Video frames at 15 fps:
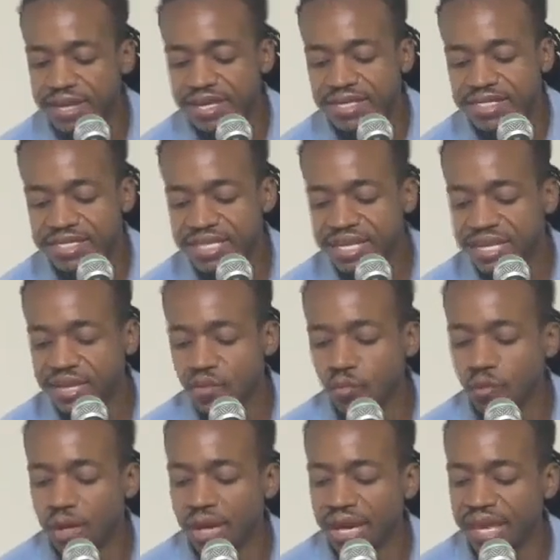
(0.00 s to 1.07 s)
she didn't
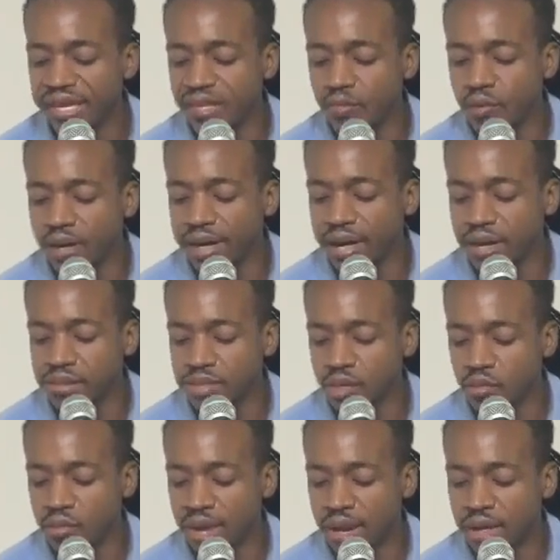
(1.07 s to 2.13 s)
want anyone else
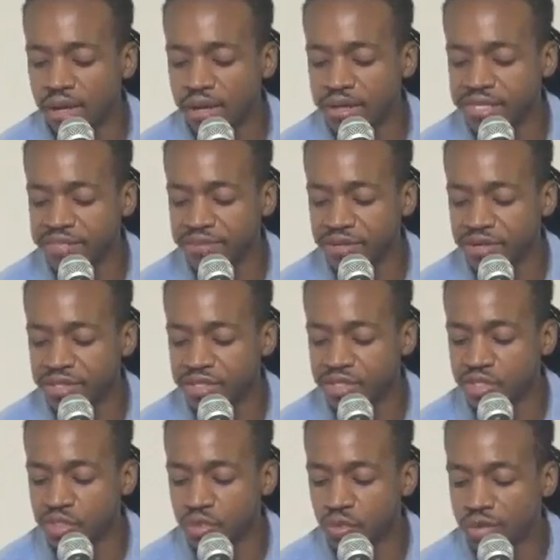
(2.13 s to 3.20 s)
around her to experience the
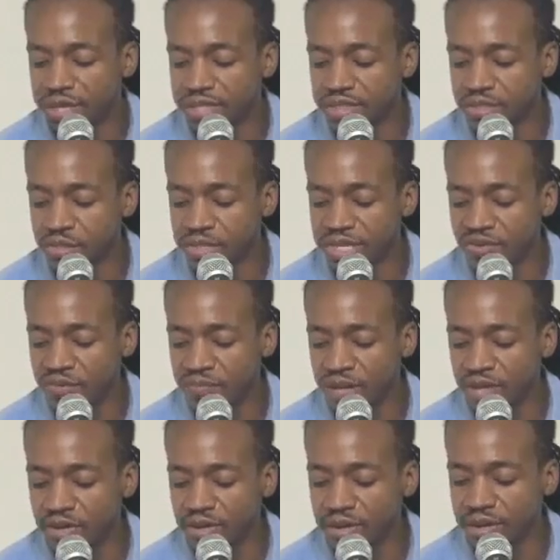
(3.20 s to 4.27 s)
joy associated with
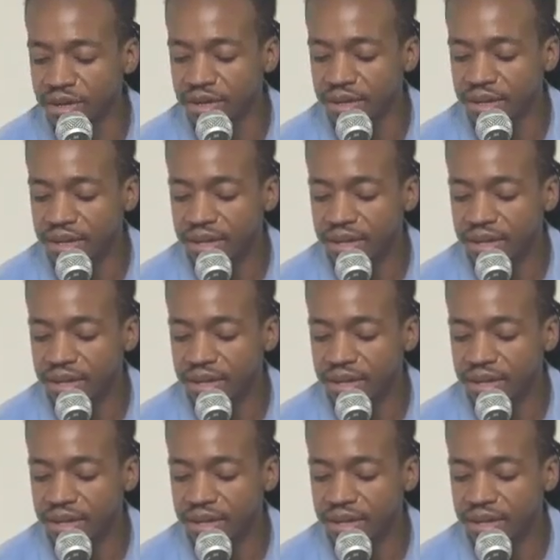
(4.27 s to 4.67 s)
motherhood,